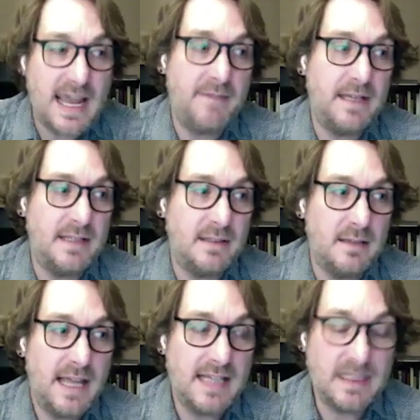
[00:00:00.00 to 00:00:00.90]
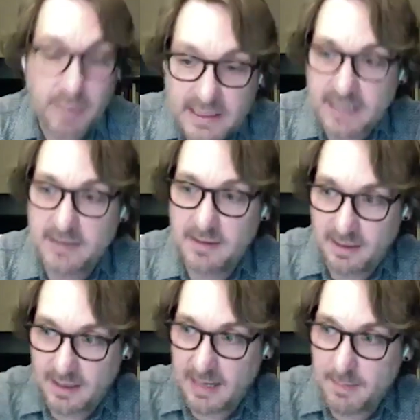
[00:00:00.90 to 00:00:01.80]
to have this explicit
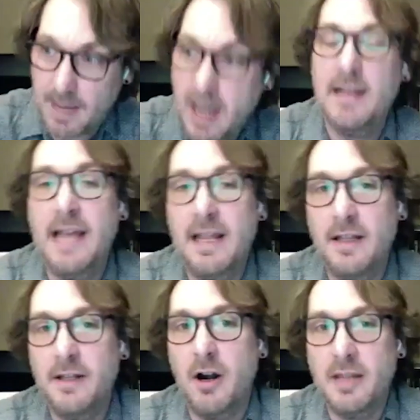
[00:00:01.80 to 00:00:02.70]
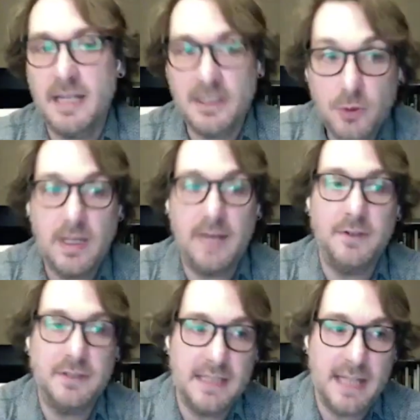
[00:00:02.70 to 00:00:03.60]
in mind that there are these two
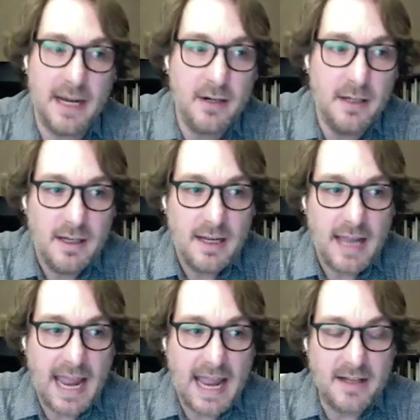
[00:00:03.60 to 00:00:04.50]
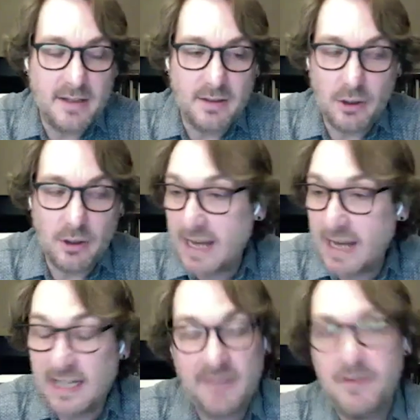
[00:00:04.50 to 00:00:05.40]
levels in there, and you may
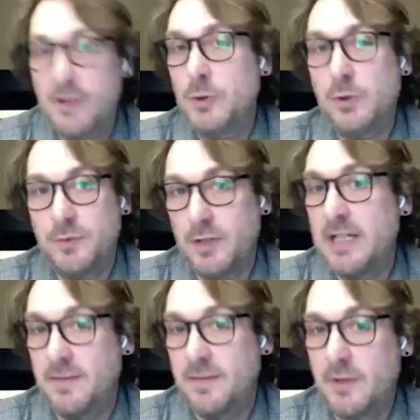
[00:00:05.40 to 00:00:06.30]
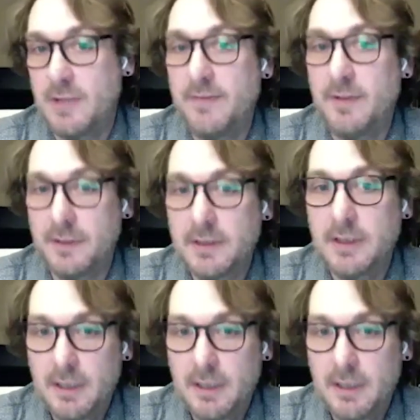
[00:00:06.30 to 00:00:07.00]
need different tools for each of those levels.